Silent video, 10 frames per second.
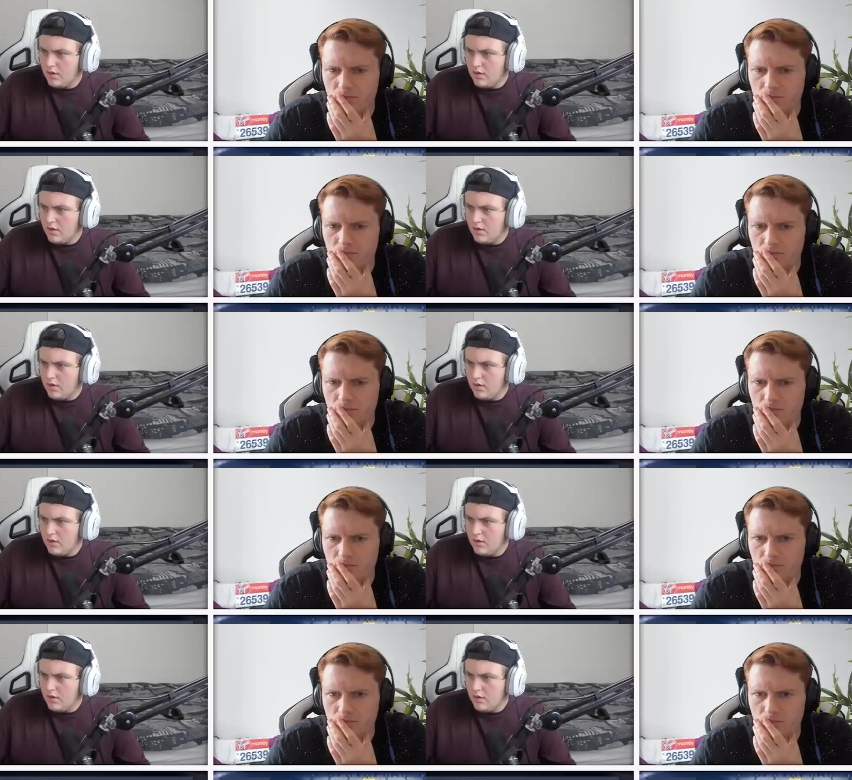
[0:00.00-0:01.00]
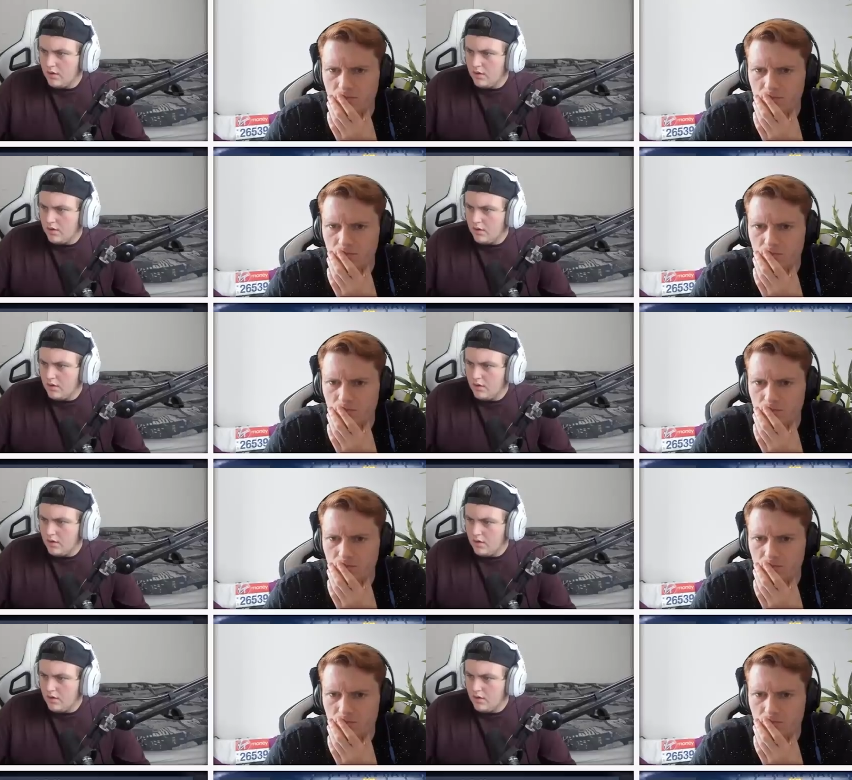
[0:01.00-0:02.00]

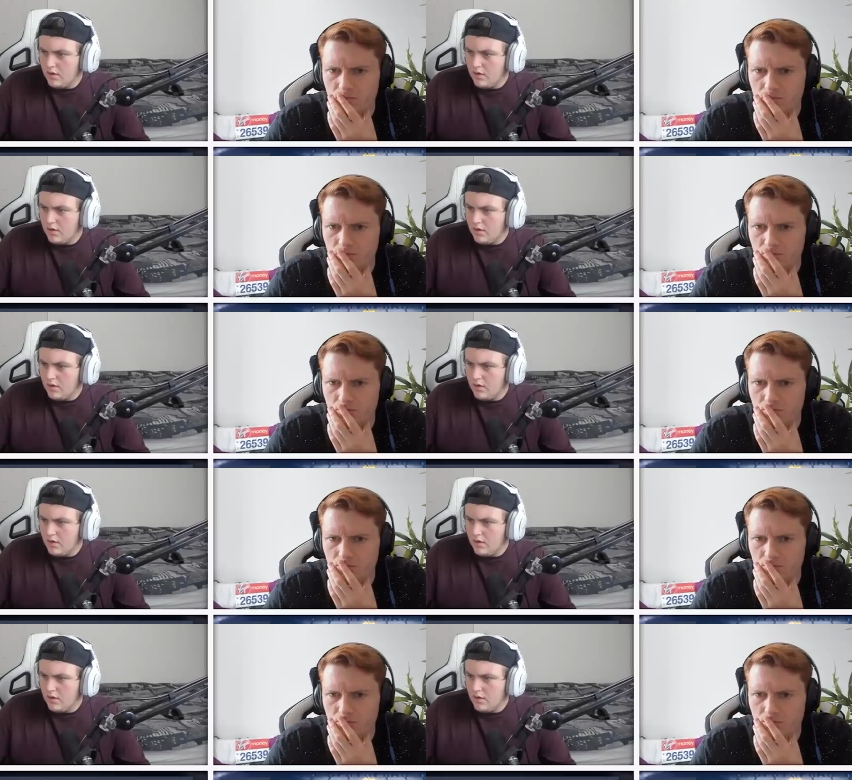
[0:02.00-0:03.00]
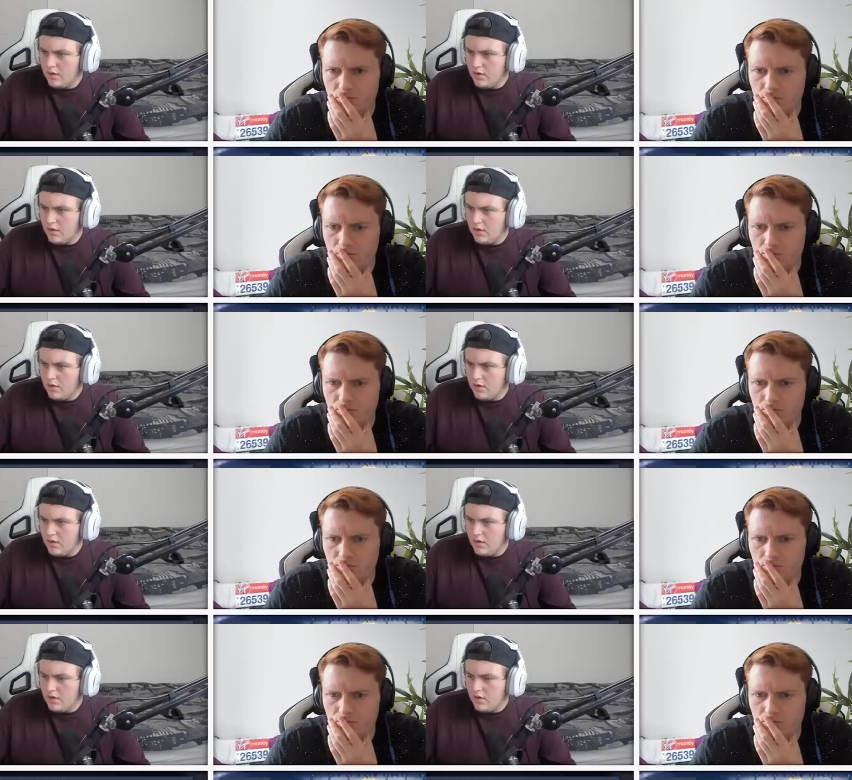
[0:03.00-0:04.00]

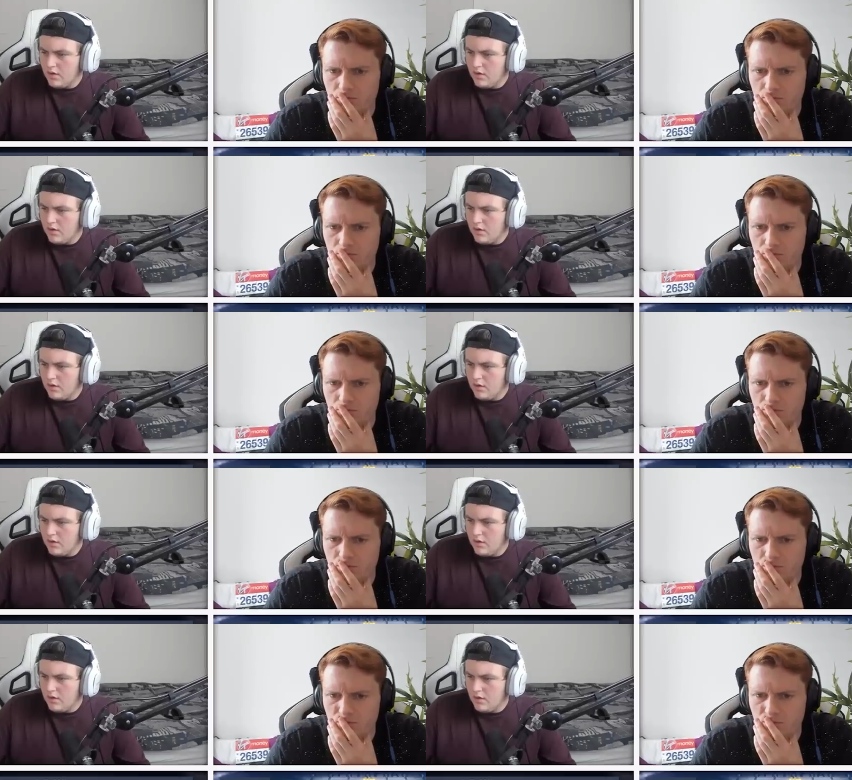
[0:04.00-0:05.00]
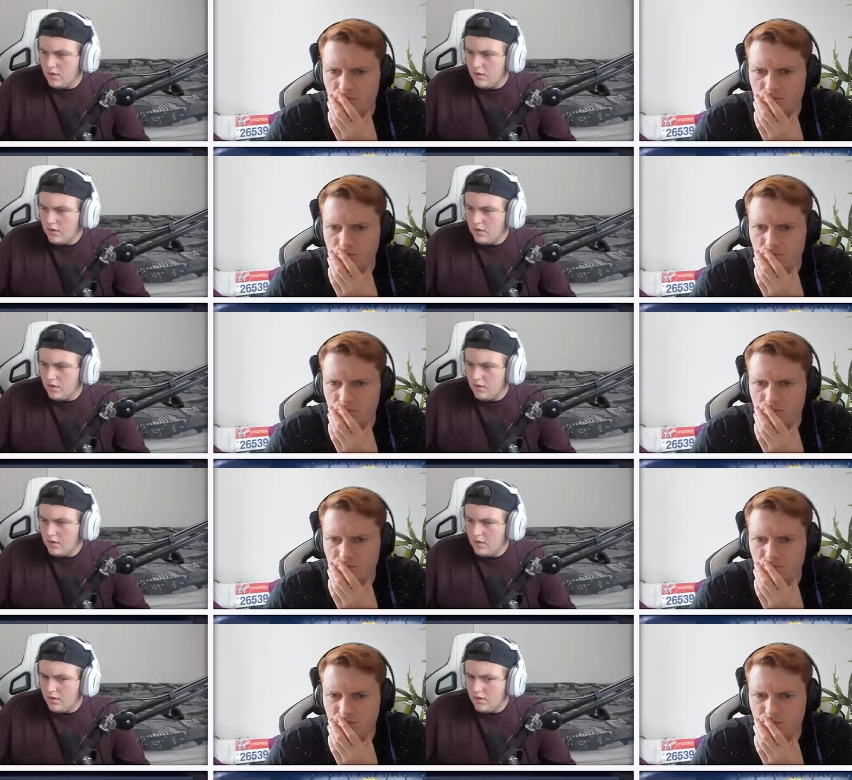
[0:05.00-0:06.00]

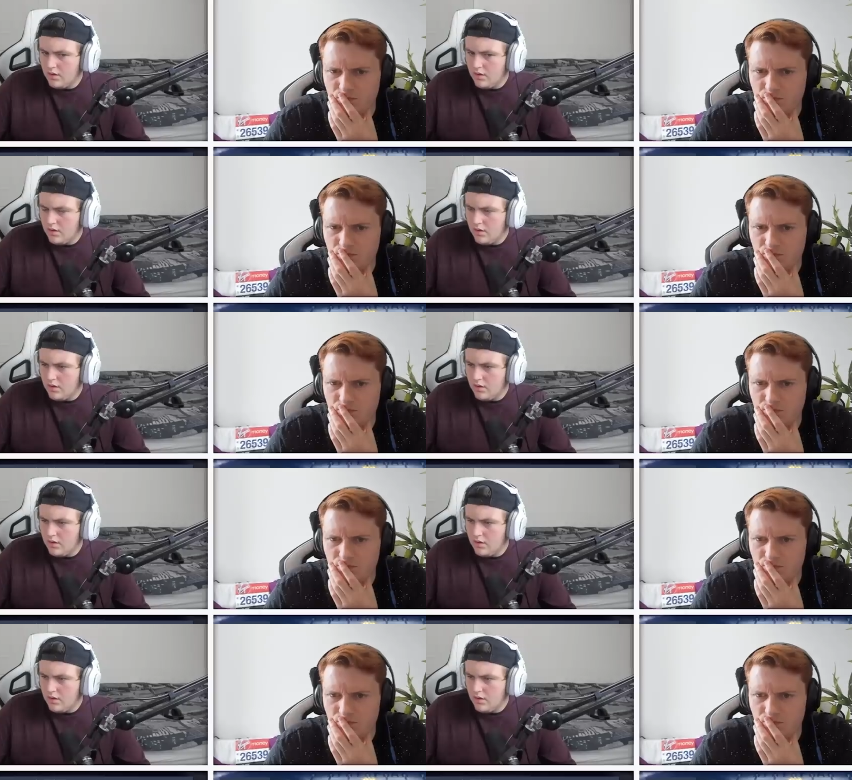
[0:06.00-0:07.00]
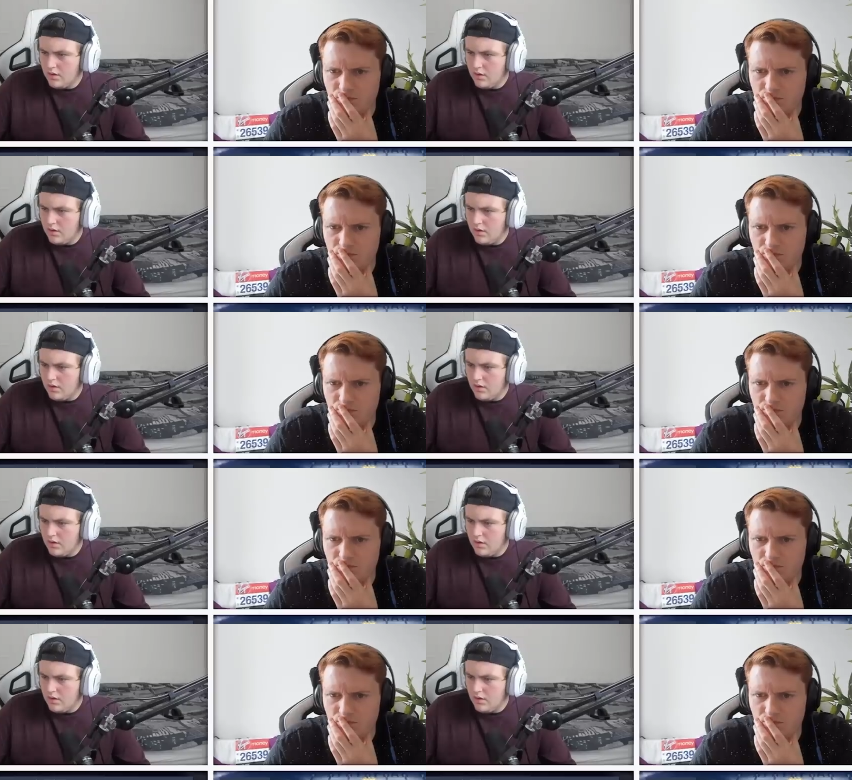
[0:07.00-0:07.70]
Nobody speaks.